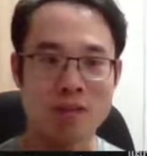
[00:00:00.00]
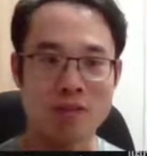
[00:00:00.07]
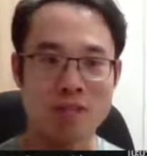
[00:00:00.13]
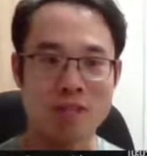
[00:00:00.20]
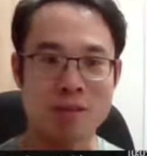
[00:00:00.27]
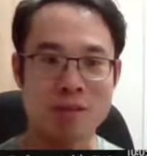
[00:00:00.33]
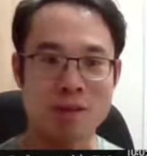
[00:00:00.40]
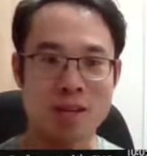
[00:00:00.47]
the
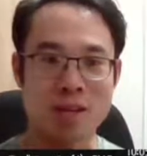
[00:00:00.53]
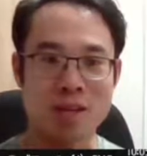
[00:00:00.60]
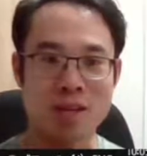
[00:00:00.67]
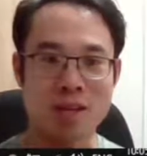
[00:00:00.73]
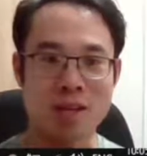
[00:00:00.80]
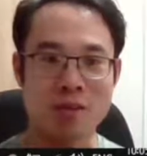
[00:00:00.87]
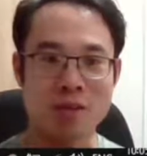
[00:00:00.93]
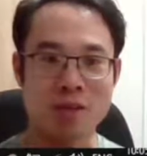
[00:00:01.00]
double-headed
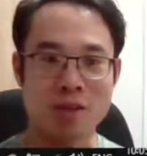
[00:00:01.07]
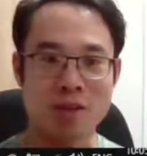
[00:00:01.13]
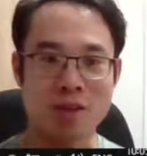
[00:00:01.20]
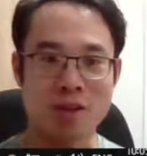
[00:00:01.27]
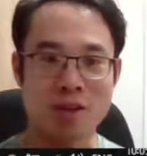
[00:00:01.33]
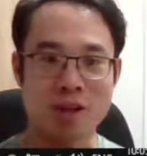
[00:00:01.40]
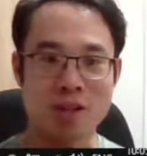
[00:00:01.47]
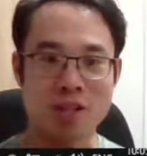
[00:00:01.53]
arrow
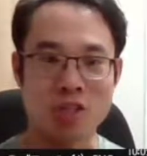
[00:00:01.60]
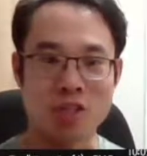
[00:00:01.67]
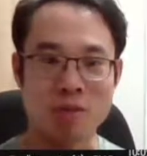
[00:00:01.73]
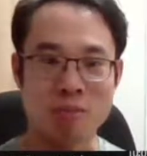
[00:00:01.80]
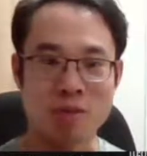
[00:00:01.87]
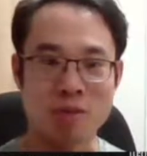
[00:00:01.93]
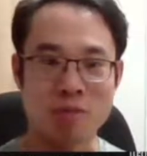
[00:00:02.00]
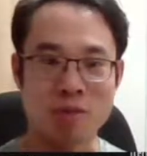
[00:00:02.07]
here, I should
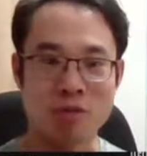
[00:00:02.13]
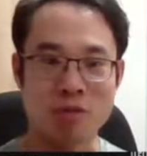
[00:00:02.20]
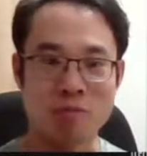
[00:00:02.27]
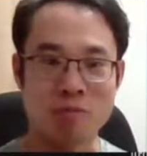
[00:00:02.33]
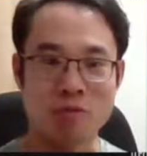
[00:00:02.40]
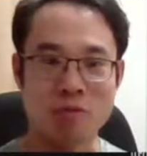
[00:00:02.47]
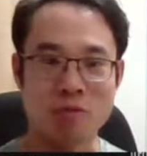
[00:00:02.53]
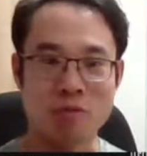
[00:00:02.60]
be able to
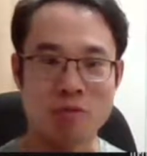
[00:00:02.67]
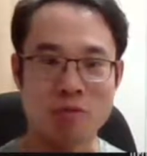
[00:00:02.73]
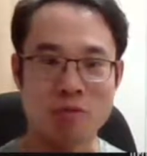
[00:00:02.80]
move